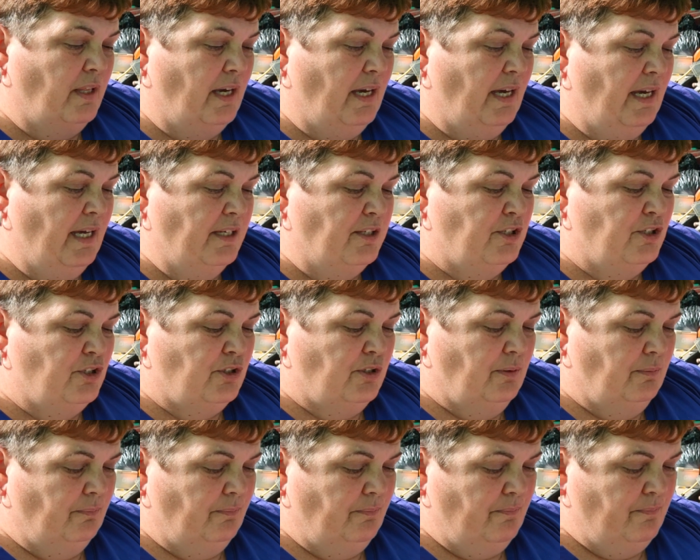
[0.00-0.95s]
hedge,
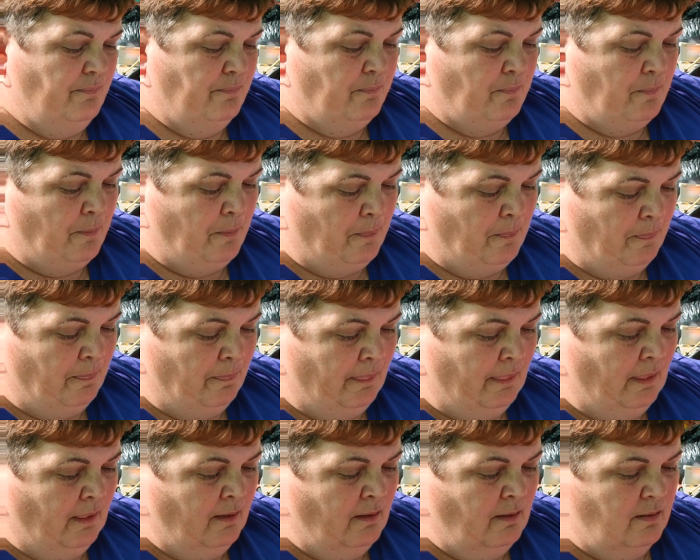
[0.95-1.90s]

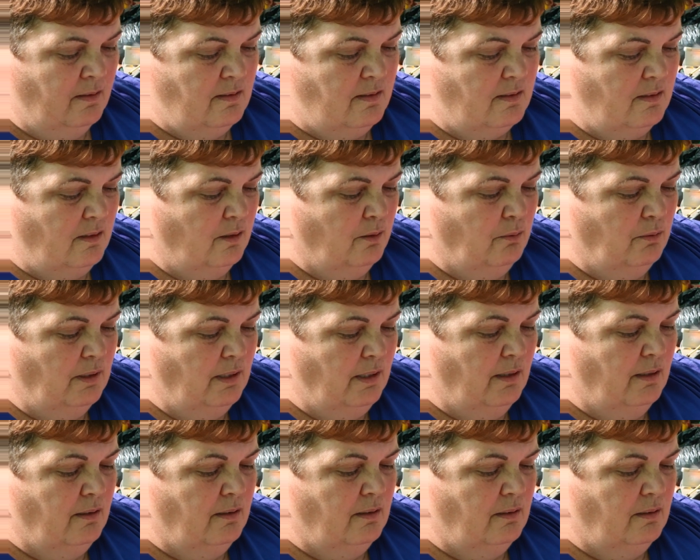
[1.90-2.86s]
so
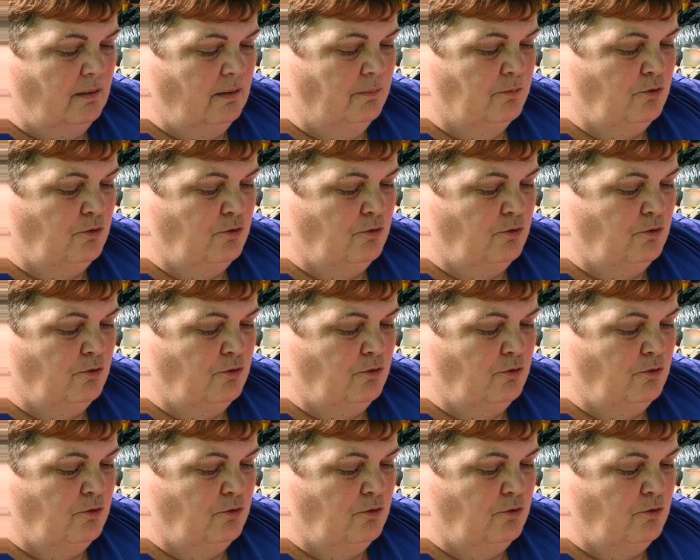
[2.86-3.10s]
I'm